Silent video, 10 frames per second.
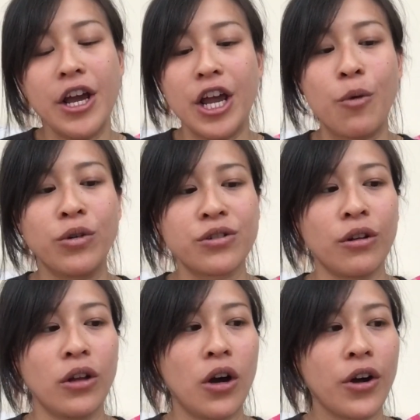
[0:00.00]
it was no
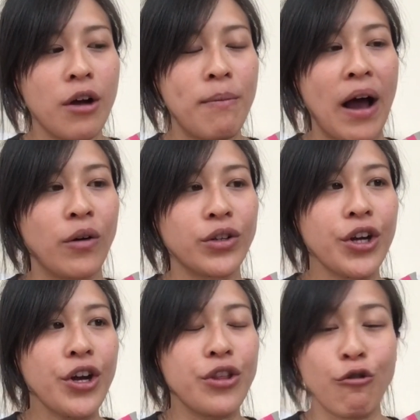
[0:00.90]
longer about
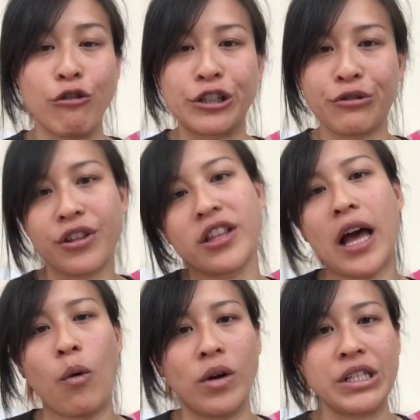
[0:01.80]
the original thing that
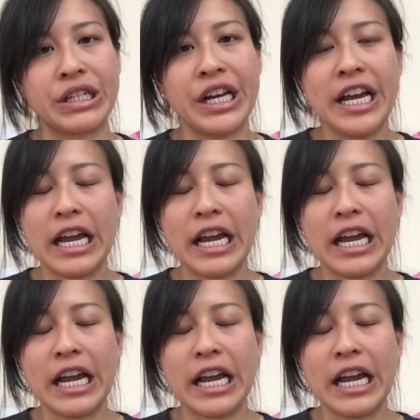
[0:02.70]
I wanted.